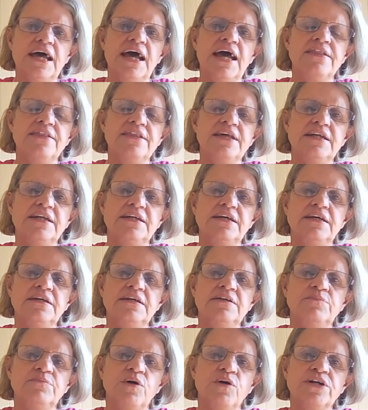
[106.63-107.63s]
And then
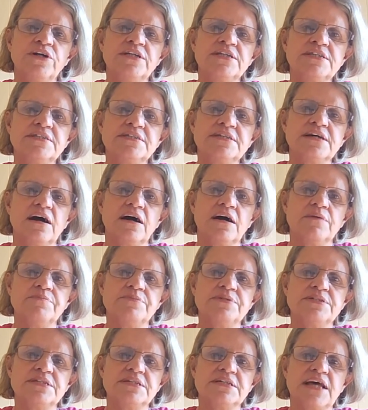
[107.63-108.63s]
in modern
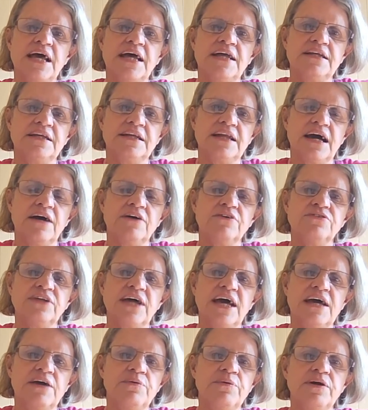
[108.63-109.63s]
times and in our day,